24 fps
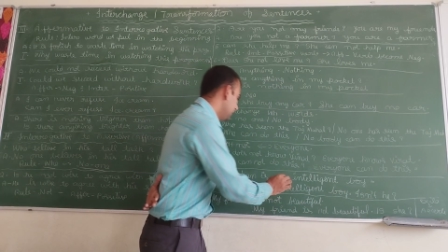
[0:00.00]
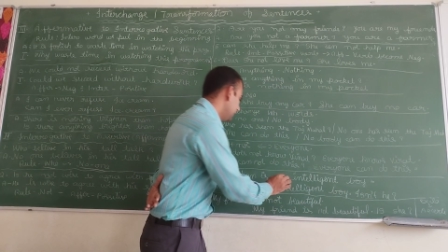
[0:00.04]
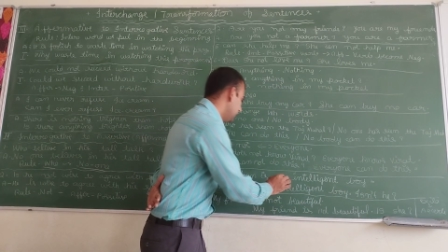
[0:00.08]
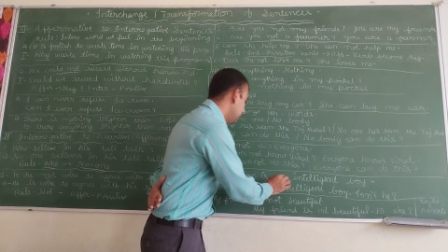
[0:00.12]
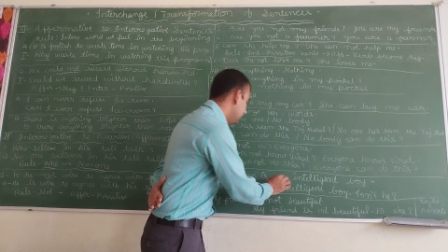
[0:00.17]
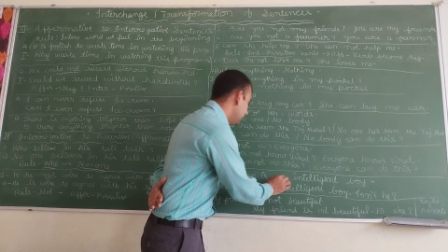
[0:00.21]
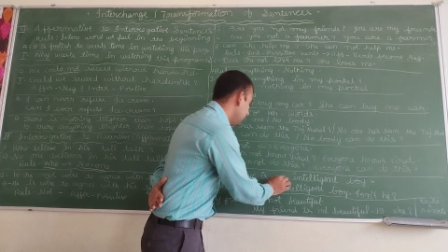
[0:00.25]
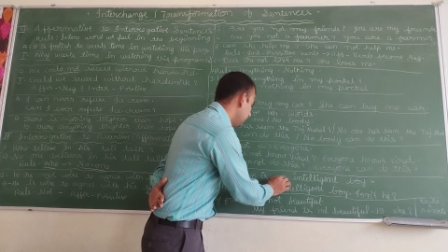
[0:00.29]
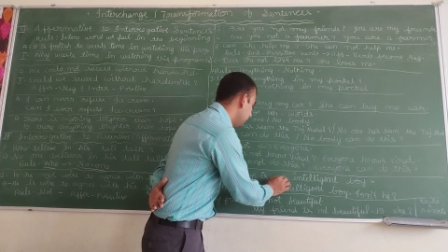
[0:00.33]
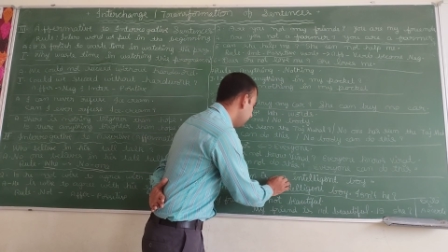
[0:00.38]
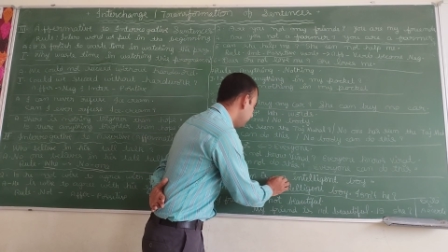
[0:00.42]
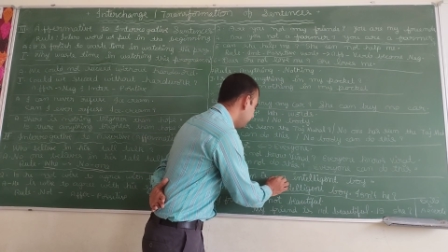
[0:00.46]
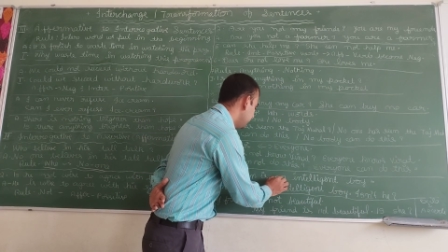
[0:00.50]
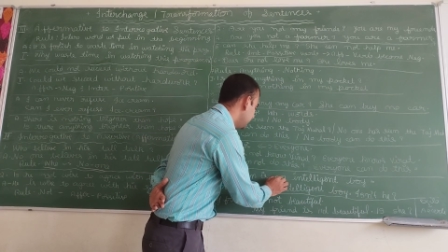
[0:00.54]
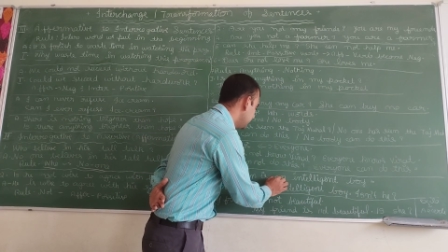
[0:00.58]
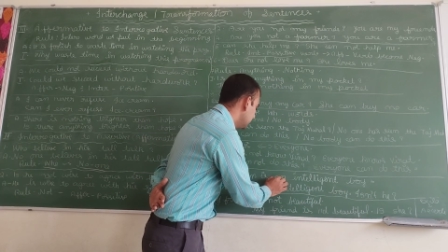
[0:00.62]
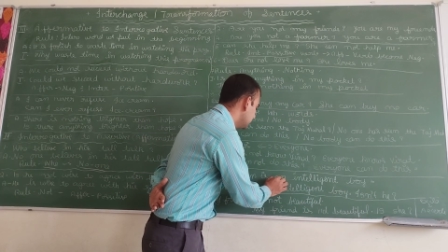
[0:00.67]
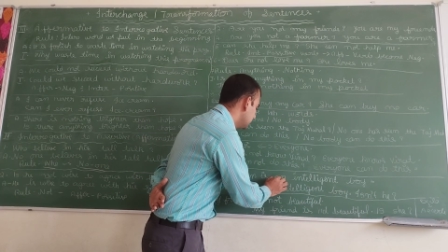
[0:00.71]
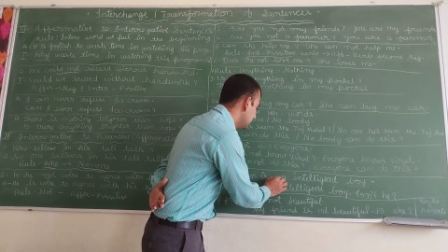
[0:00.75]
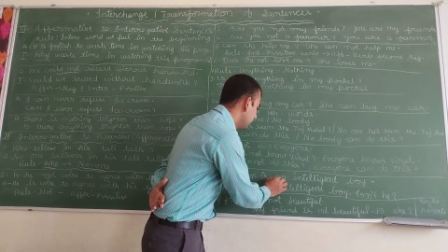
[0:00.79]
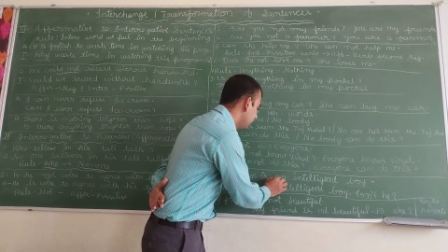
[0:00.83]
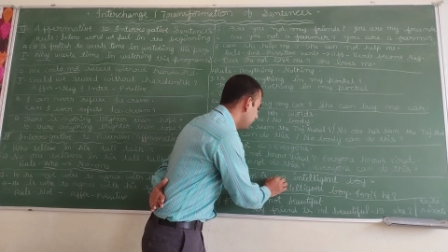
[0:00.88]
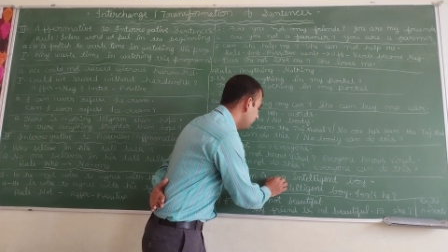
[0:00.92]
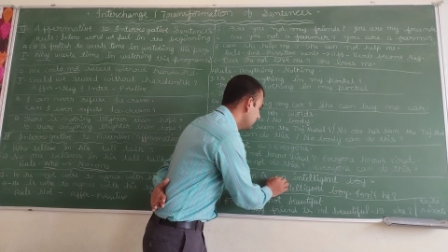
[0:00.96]
If it
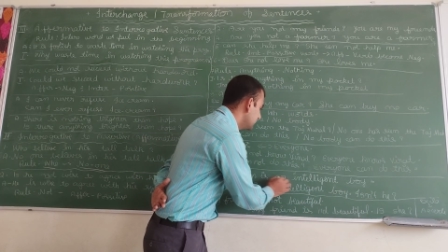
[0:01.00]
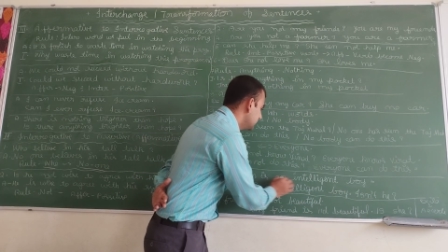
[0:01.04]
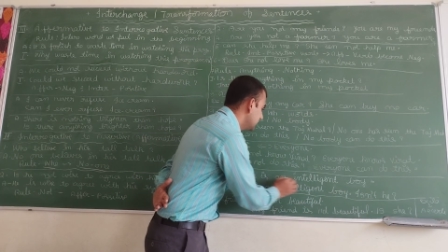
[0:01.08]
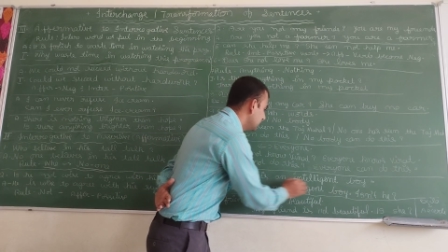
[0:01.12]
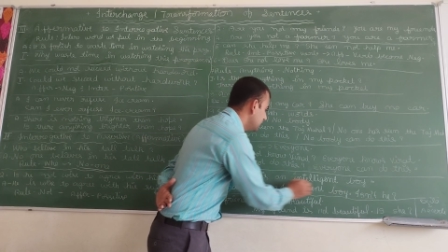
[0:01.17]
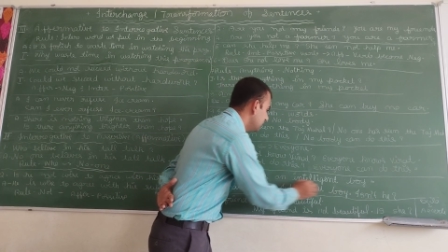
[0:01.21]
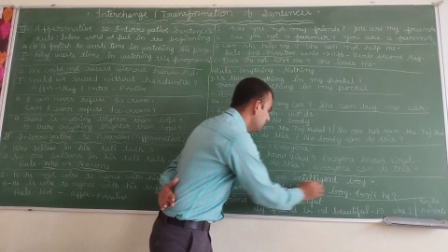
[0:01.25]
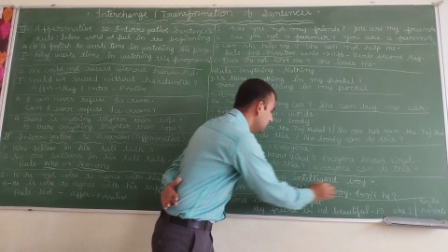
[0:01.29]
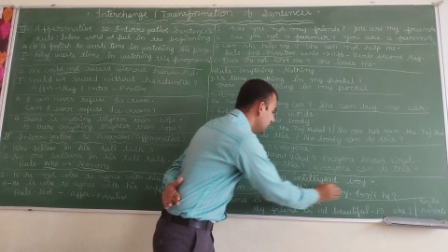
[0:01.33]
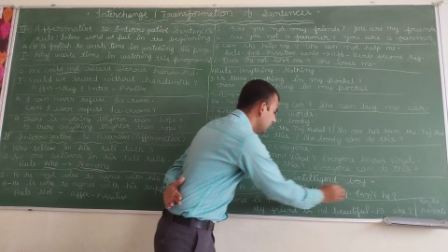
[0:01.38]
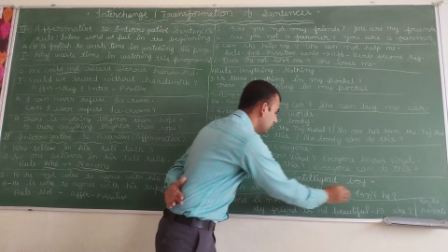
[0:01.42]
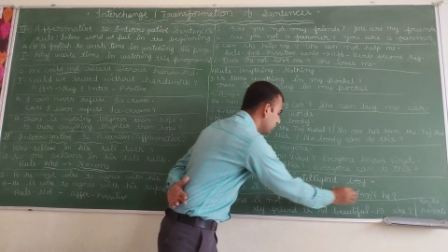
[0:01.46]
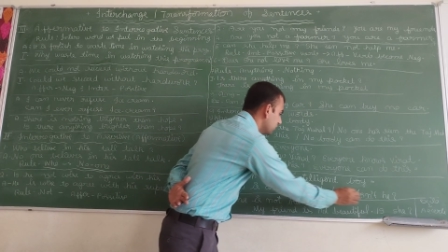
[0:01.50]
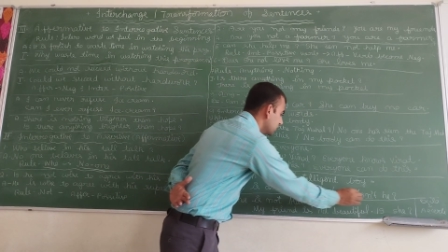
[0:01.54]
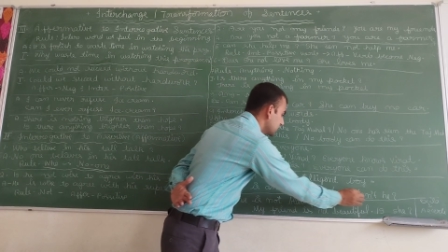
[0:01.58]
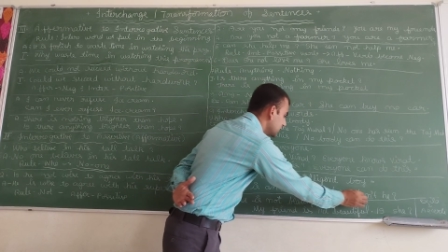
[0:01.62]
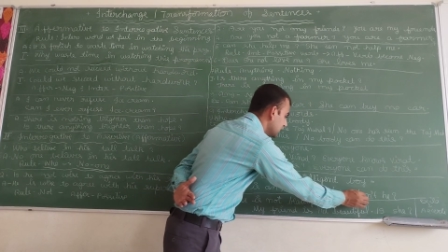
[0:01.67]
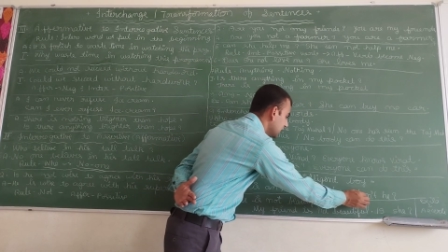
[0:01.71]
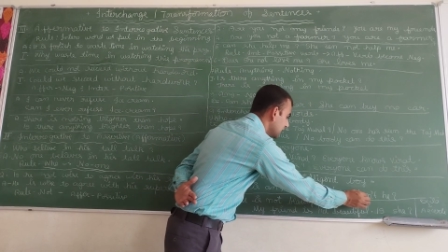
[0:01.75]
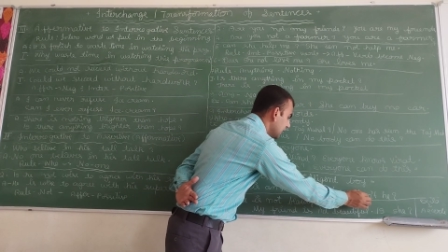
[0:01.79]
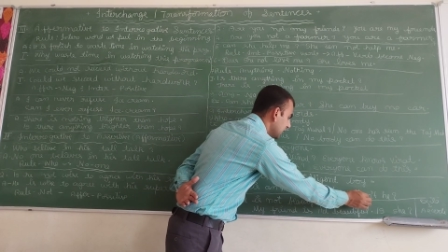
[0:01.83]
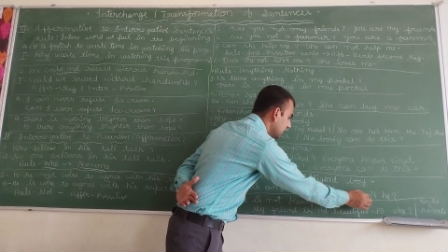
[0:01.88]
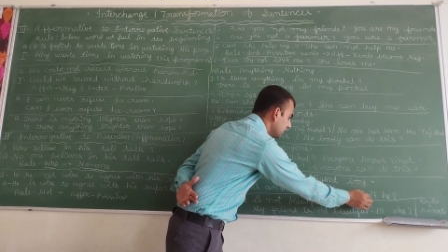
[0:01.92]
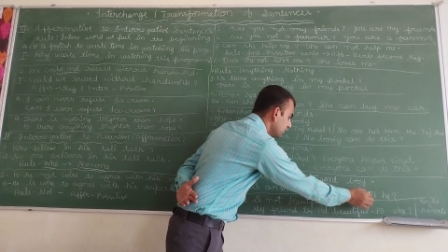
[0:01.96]
is a positive, the
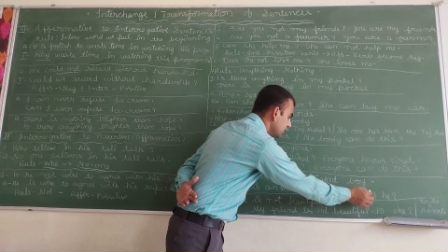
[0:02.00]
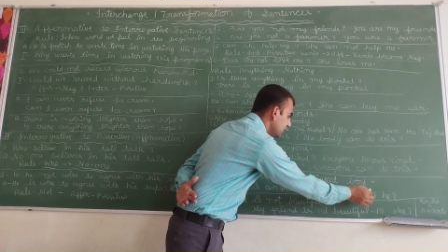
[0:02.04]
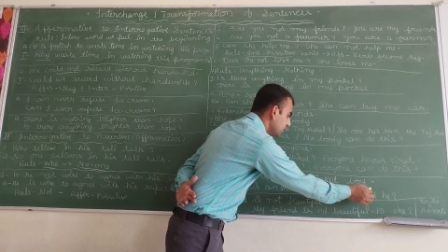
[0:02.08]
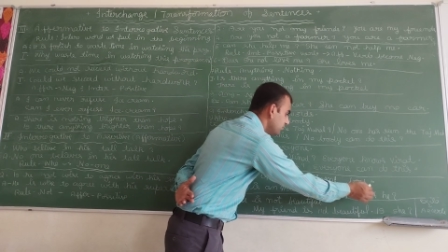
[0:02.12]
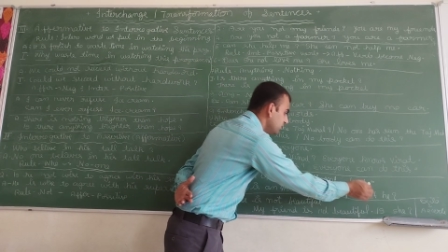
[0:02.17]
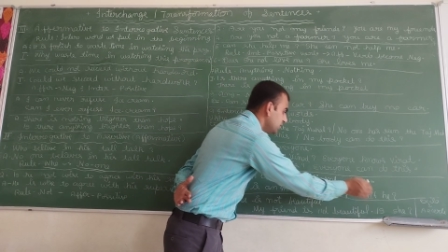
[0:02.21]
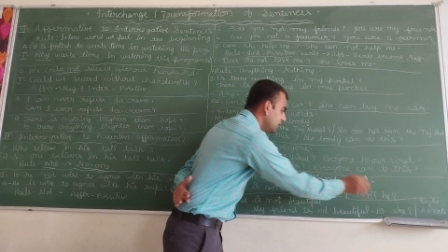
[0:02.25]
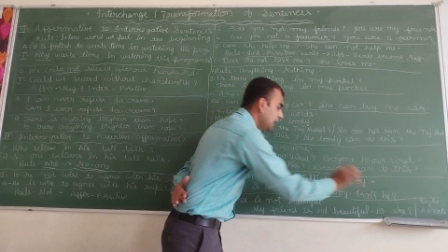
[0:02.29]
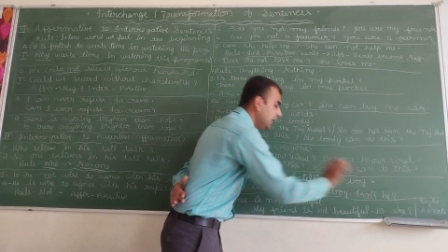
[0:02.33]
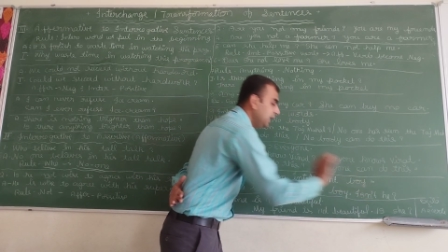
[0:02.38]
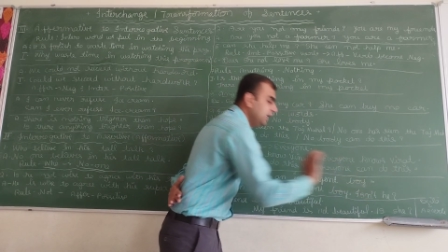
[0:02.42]
question tag will be